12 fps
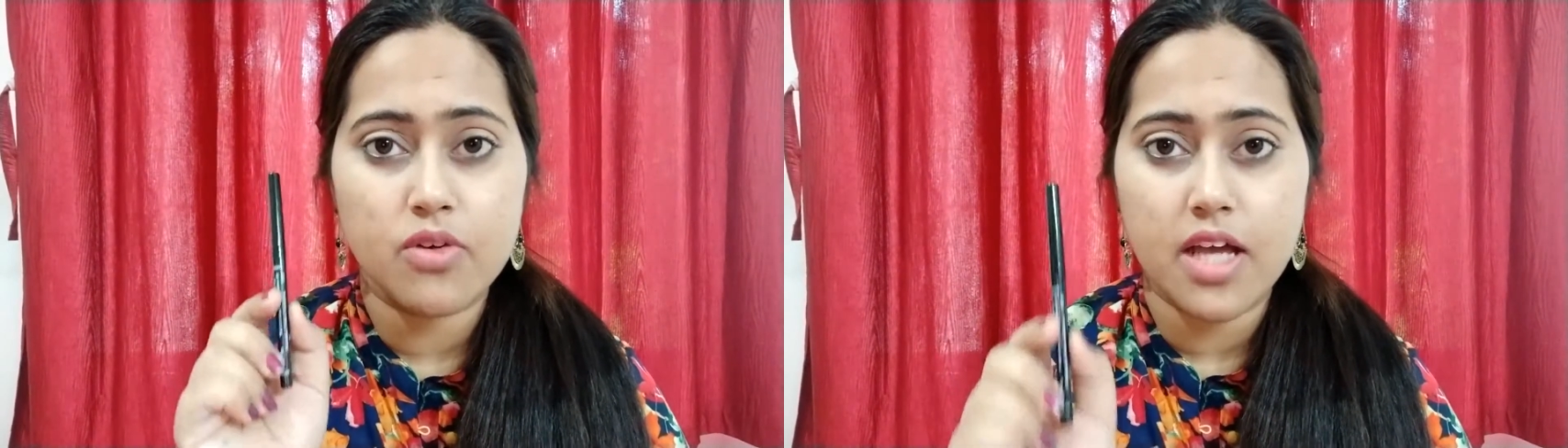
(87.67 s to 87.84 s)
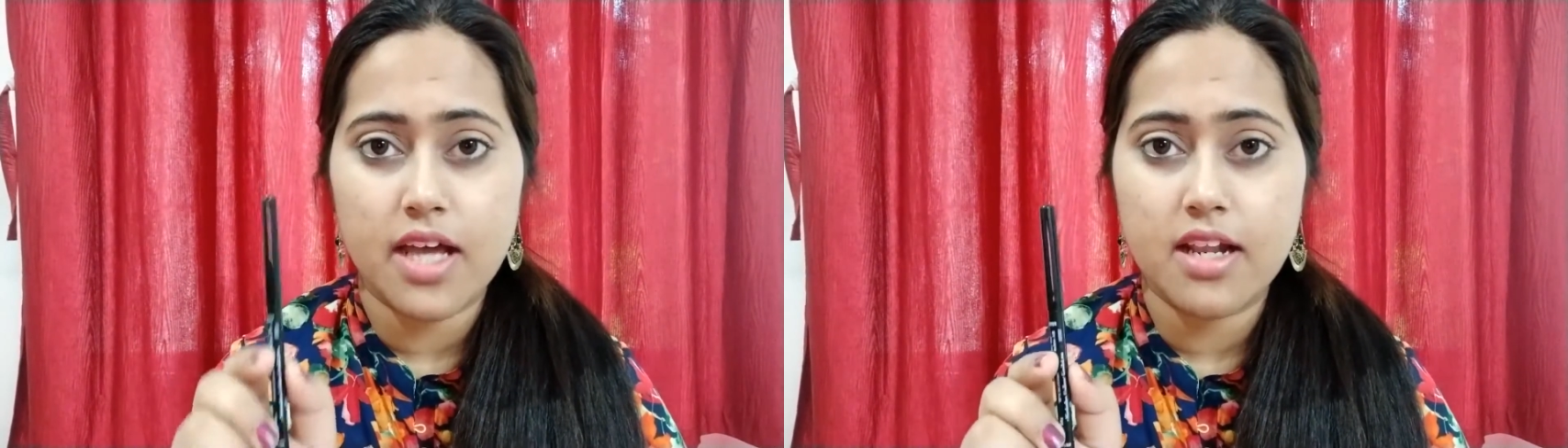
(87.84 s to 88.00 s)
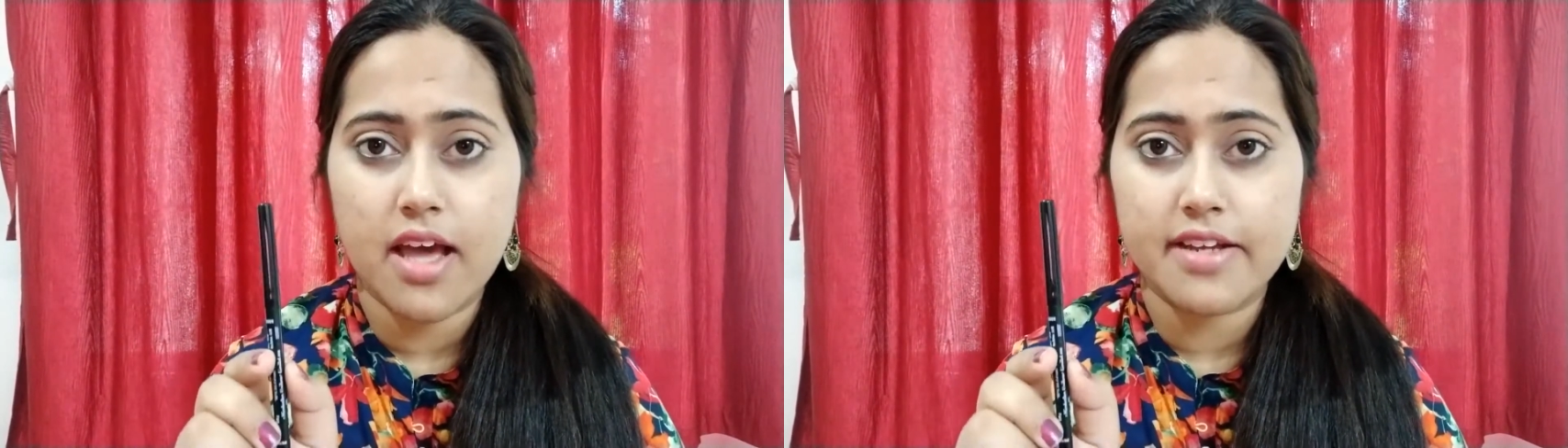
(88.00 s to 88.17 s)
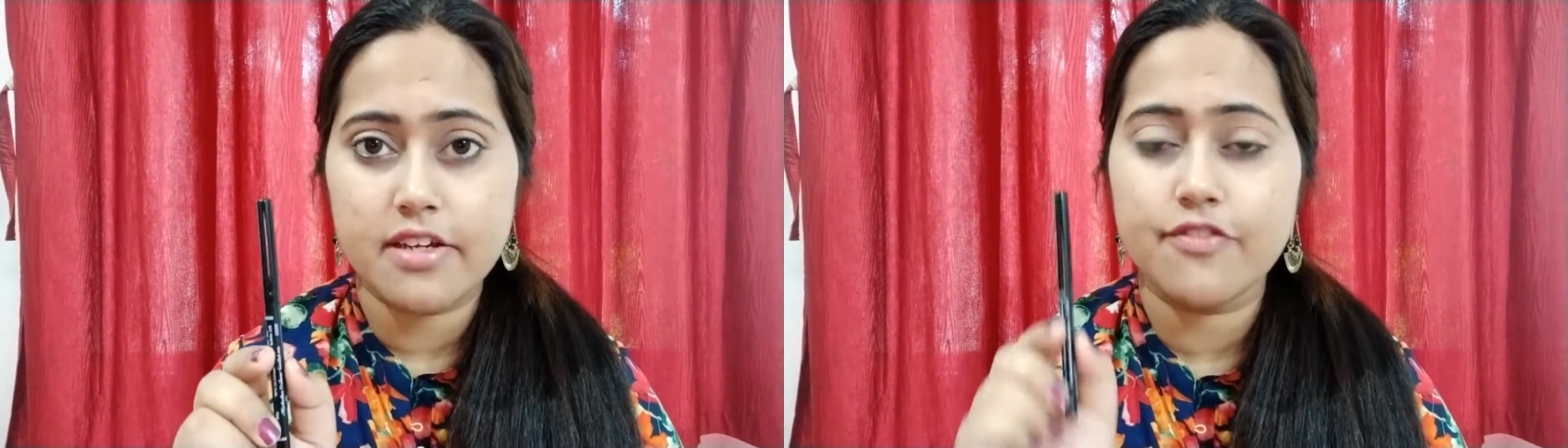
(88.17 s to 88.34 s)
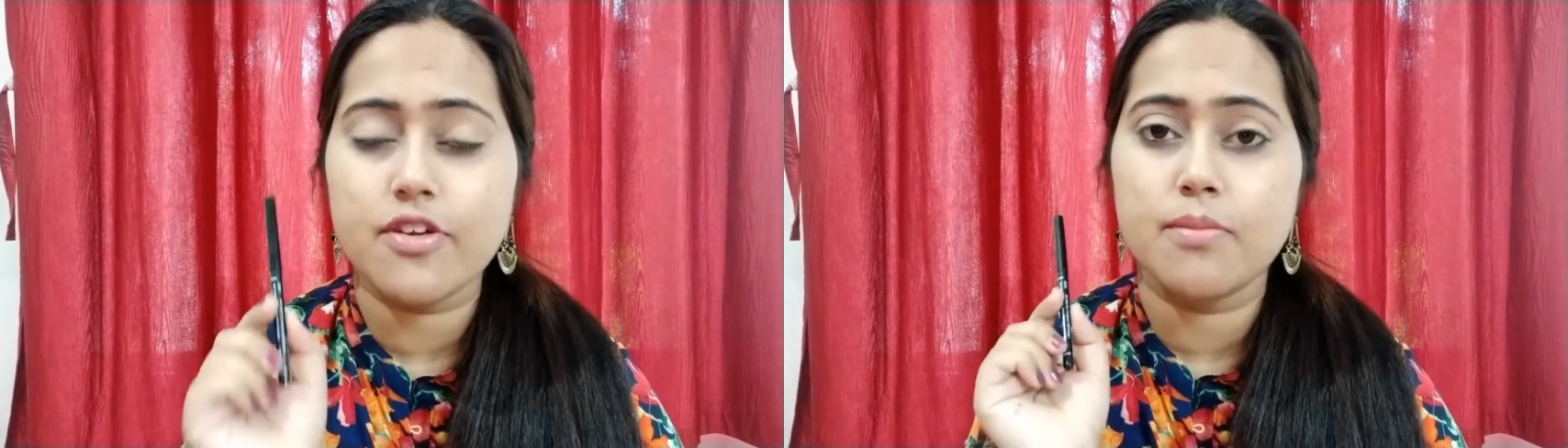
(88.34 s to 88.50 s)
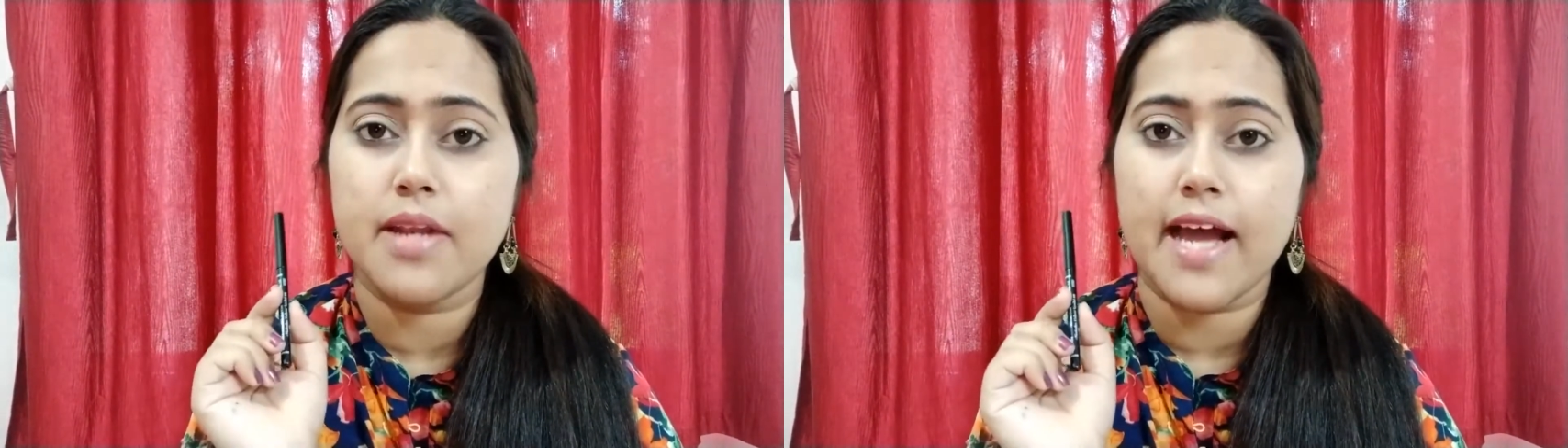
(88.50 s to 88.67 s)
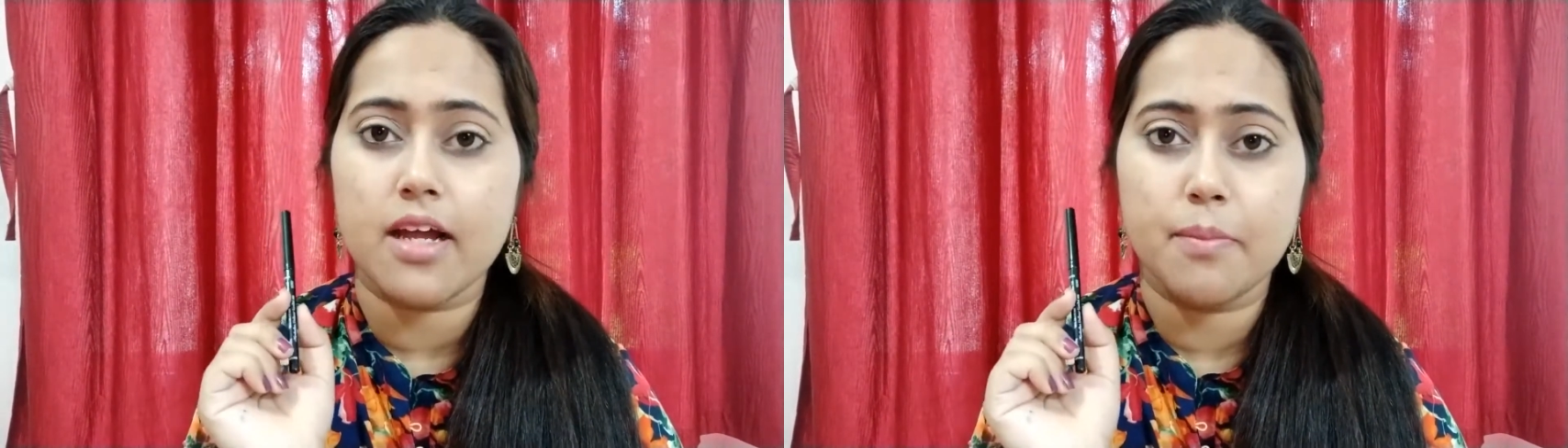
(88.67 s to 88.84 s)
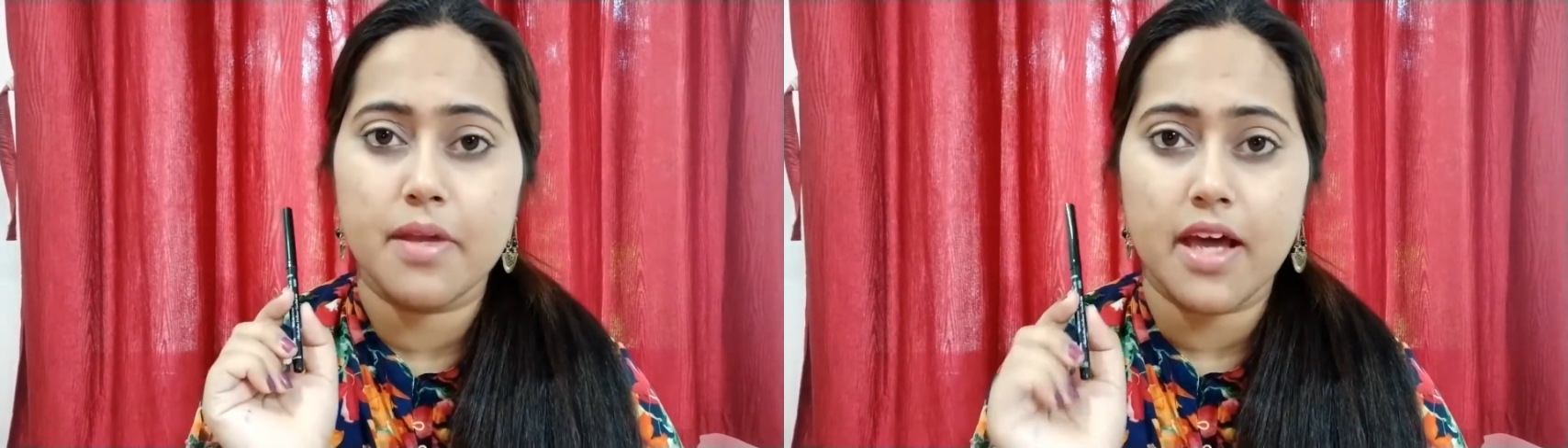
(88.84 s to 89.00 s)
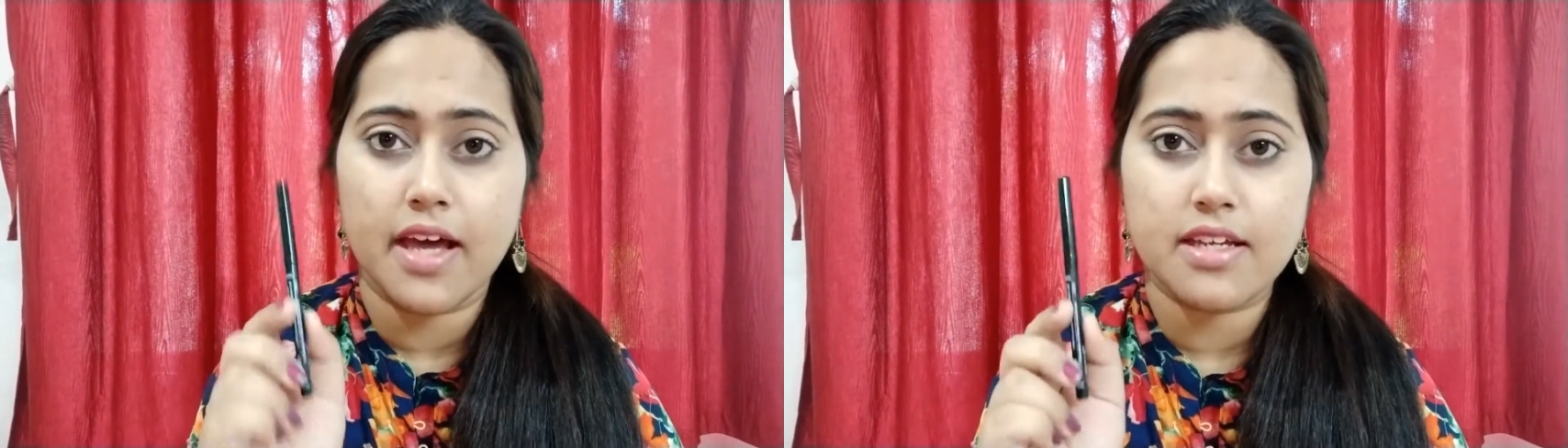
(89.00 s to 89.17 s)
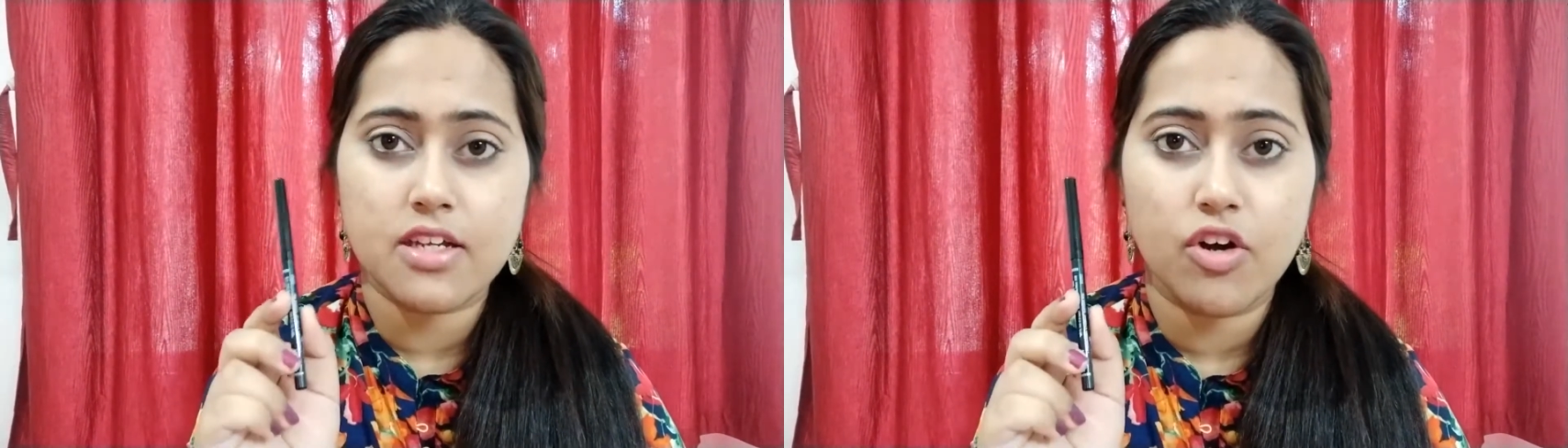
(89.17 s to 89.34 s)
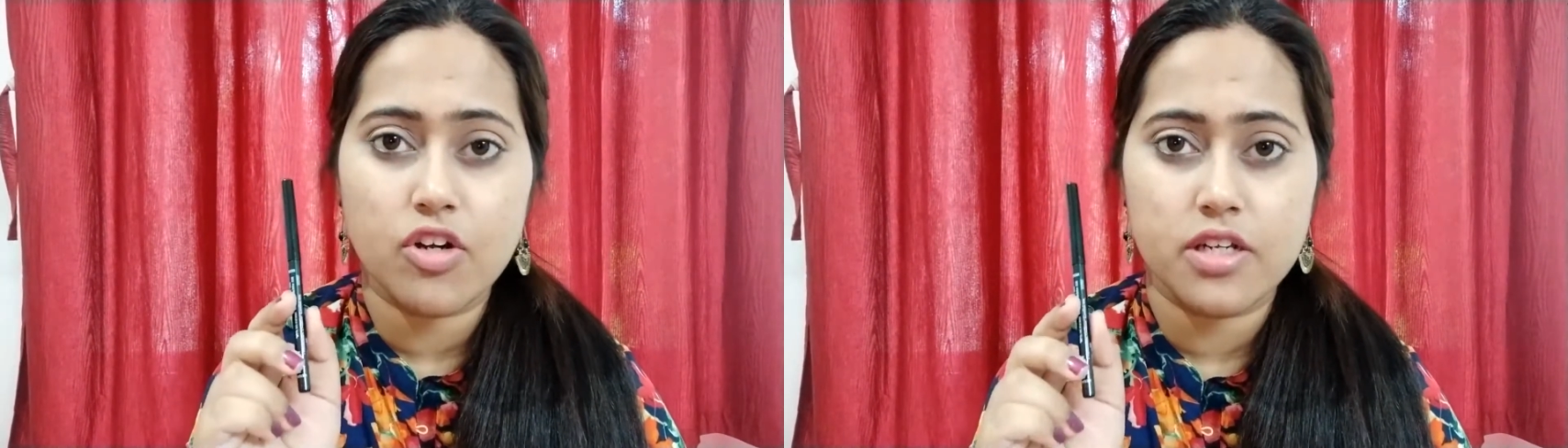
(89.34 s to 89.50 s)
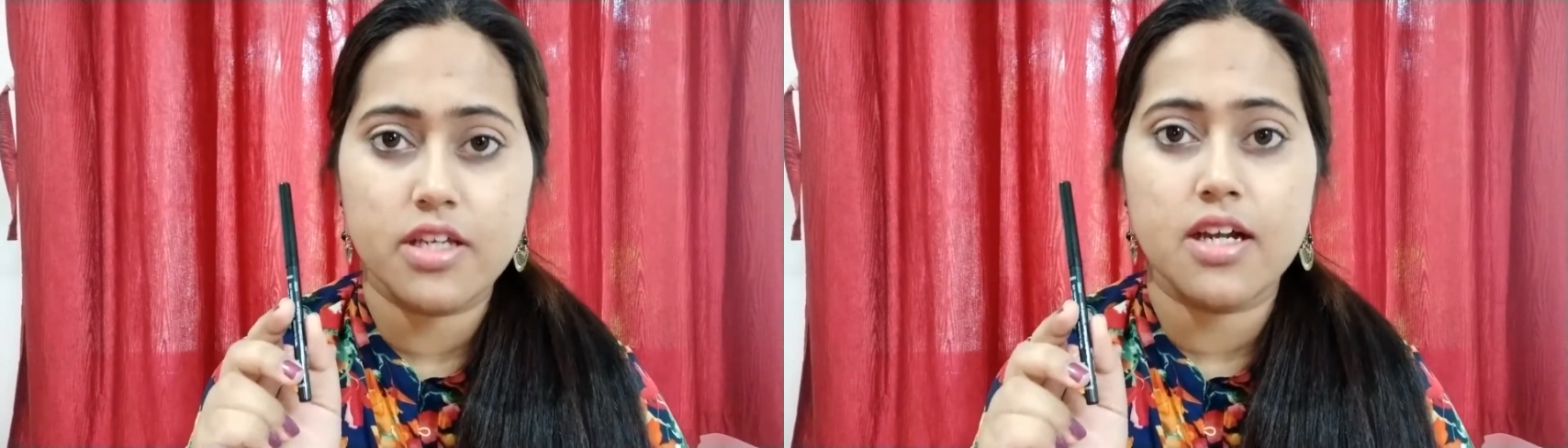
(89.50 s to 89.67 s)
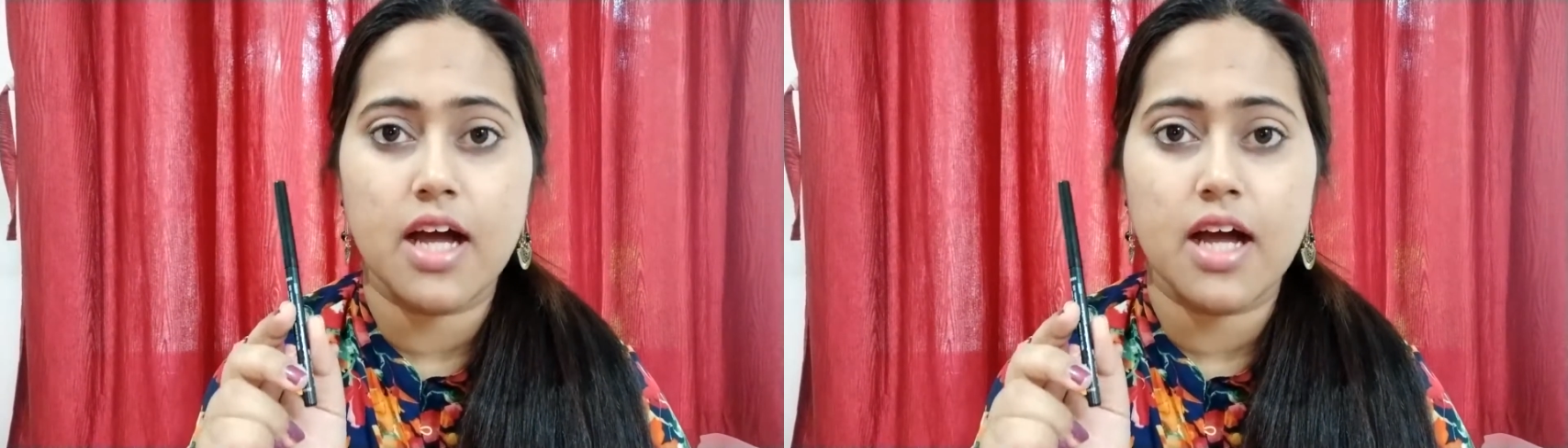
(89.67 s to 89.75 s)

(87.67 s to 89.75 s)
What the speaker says: eyeliner from Lakme Iconic